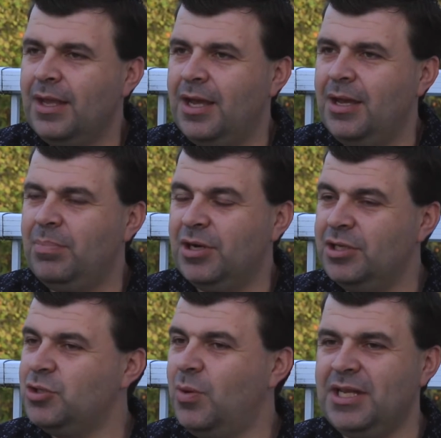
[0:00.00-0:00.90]
But
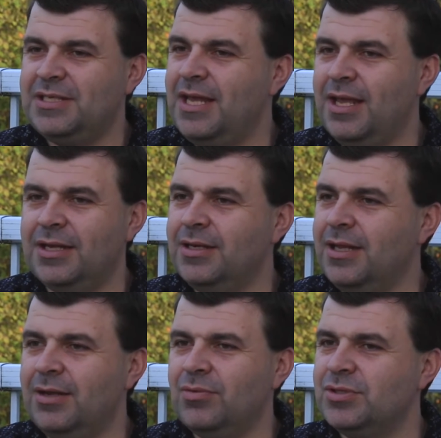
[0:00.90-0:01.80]
in 2010,
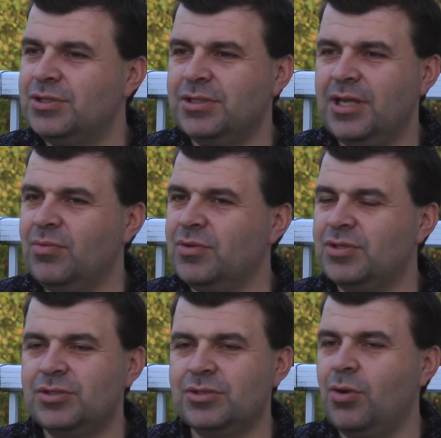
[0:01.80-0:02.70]
it was
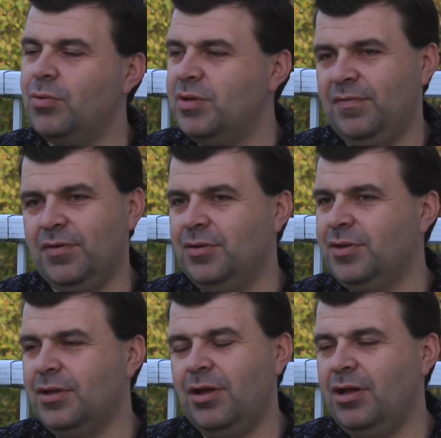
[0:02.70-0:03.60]
so difficult.
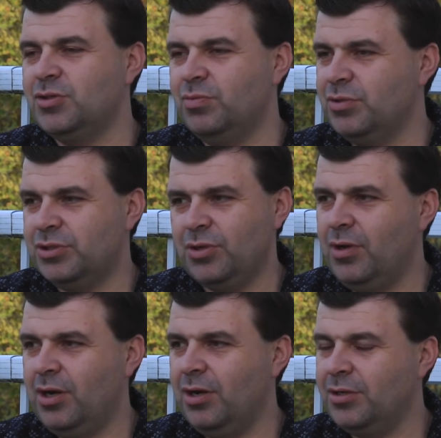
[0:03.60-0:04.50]
The laws were so
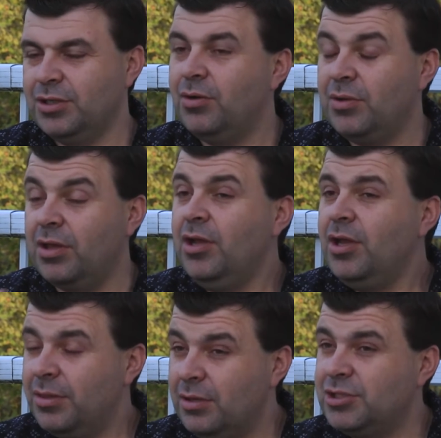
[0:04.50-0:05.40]
hard. You know that
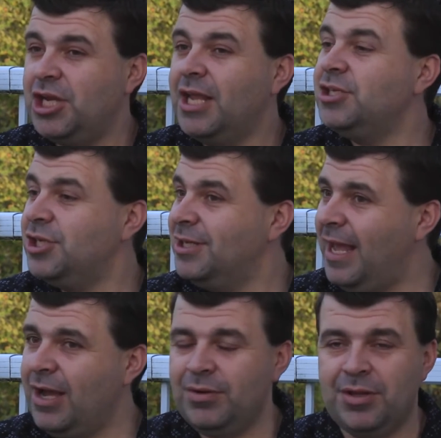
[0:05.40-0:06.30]
they're changing
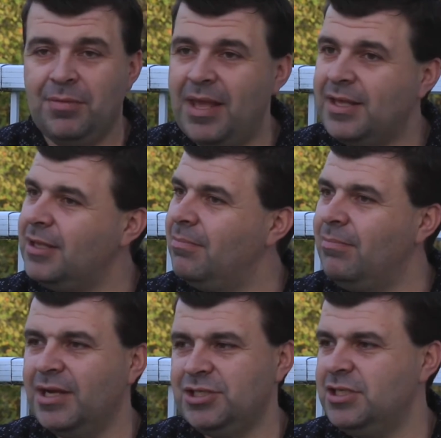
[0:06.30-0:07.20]
now, and they're making it
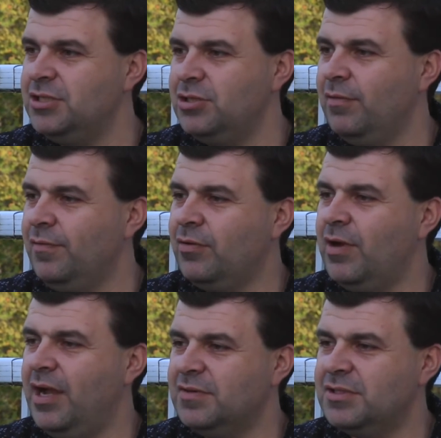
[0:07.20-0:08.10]
much easier for
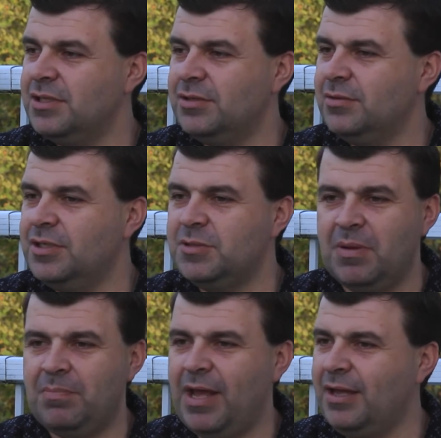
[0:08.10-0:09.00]
craft distilleries.
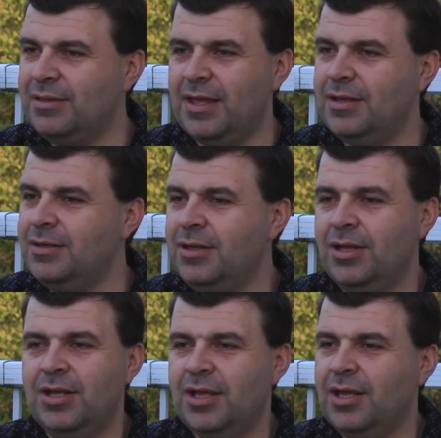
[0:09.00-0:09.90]
But back then,
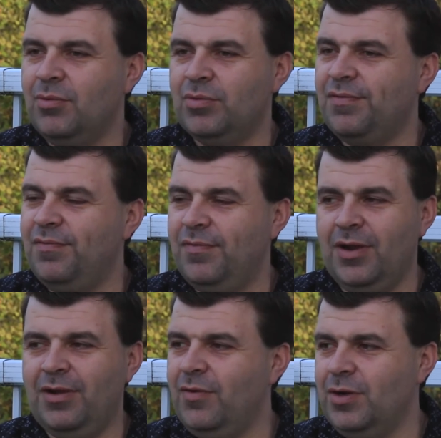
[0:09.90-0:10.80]
it was
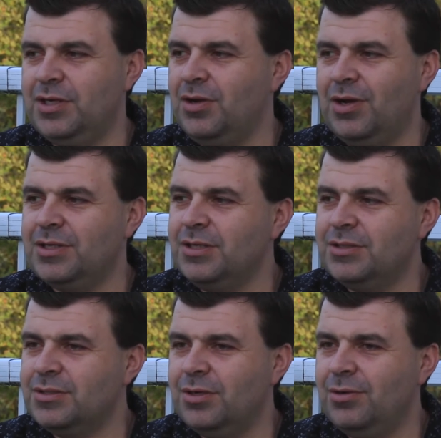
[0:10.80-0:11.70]
very, very daunting.
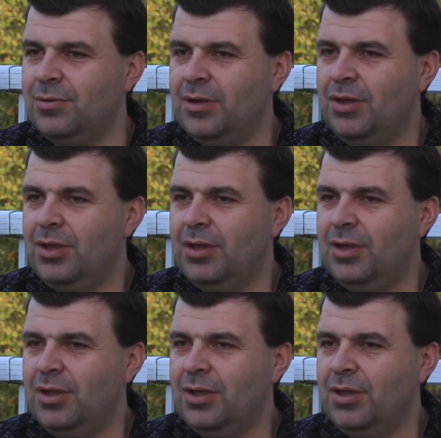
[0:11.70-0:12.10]
So